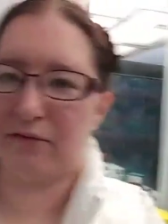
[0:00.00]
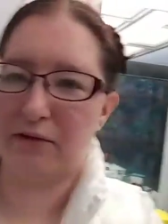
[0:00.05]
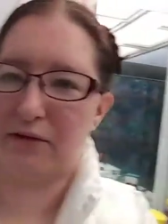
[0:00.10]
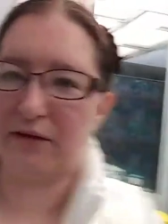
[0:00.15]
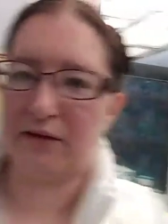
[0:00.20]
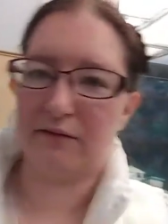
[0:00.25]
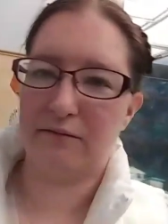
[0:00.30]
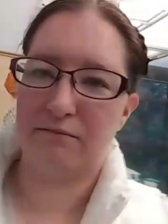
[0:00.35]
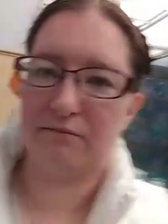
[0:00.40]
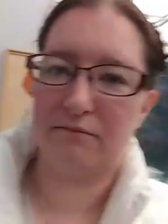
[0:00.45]

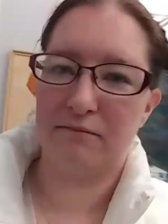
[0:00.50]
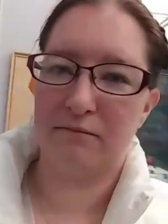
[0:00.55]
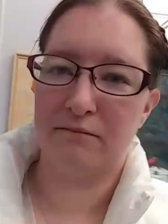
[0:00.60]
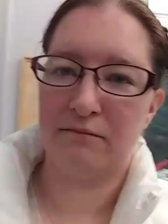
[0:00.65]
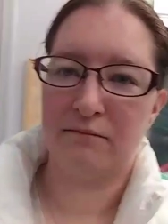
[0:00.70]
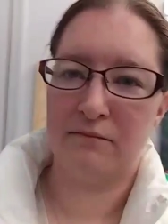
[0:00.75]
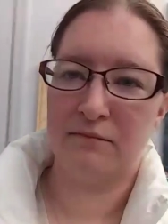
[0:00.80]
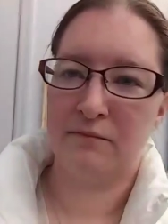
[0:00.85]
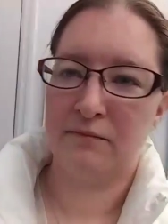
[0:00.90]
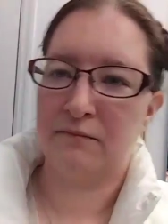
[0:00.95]
really
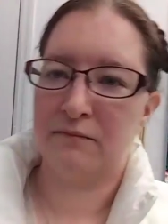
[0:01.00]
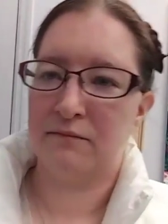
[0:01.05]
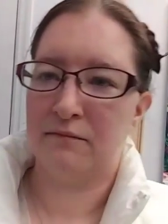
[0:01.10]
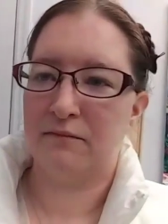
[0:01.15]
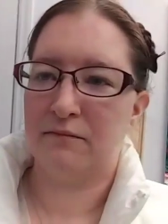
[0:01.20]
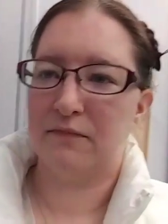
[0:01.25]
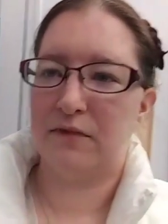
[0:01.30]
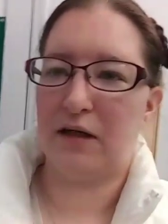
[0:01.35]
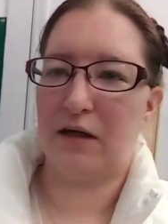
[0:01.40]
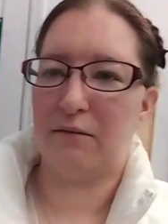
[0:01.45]

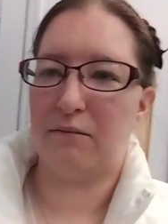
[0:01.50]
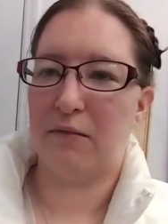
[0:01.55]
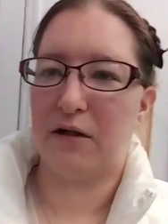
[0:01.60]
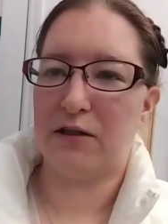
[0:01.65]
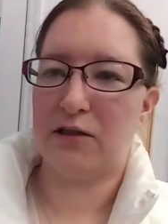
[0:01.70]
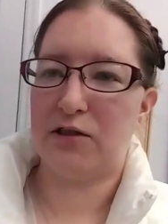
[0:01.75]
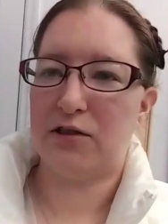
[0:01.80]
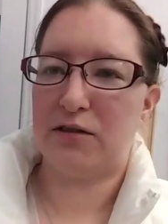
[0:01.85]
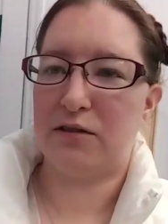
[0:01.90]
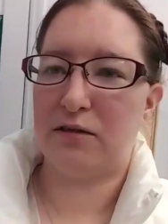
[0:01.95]
done
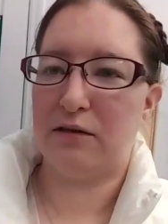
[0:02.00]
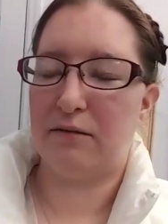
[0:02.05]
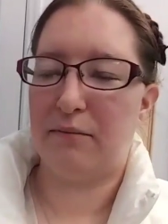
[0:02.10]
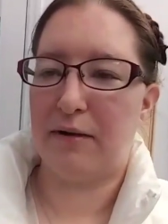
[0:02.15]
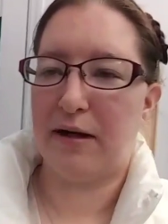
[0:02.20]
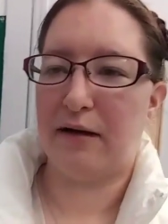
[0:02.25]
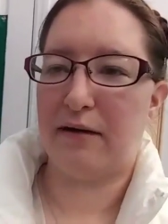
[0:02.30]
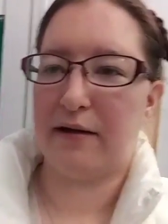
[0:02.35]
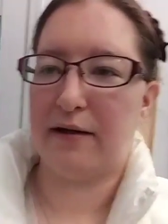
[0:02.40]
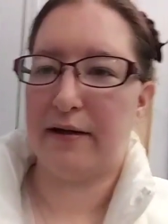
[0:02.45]
much
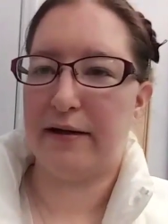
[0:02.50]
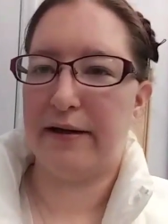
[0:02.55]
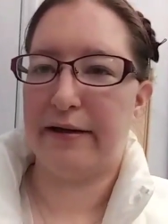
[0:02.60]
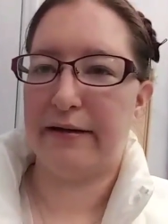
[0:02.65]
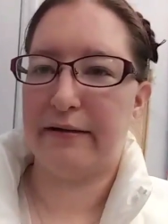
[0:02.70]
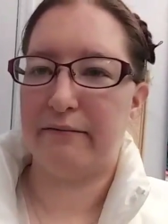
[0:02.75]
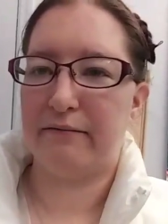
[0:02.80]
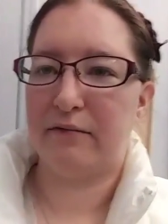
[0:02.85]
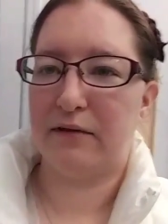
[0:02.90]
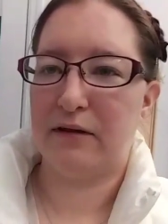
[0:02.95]
about it
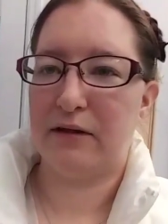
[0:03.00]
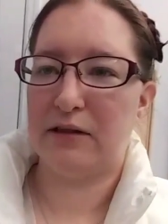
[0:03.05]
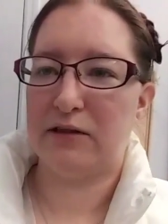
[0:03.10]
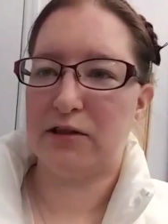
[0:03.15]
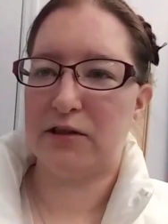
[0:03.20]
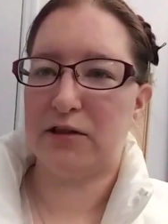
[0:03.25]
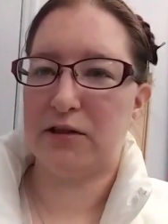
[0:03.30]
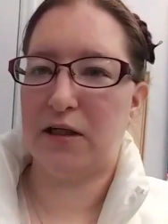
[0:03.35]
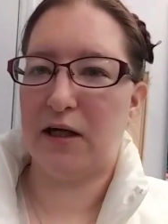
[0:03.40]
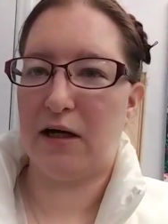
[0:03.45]
yet. I
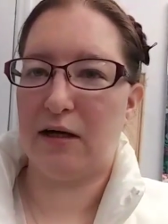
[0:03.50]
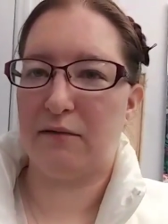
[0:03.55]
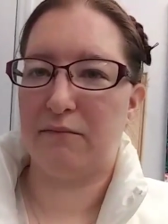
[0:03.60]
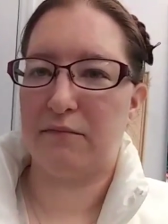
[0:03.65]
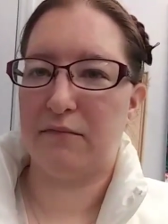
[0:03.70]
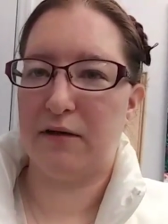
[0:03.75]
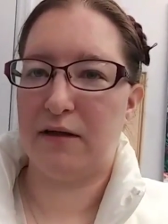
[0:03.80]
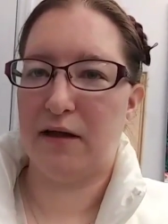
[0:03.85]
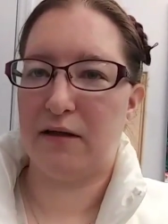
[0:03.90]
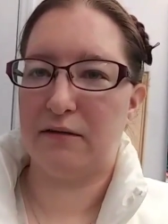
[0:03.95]
just got
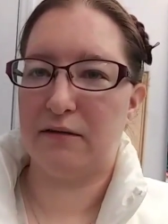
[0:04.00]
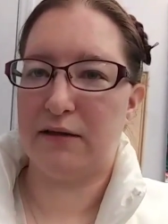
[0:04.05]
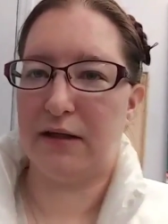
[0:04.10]
them the other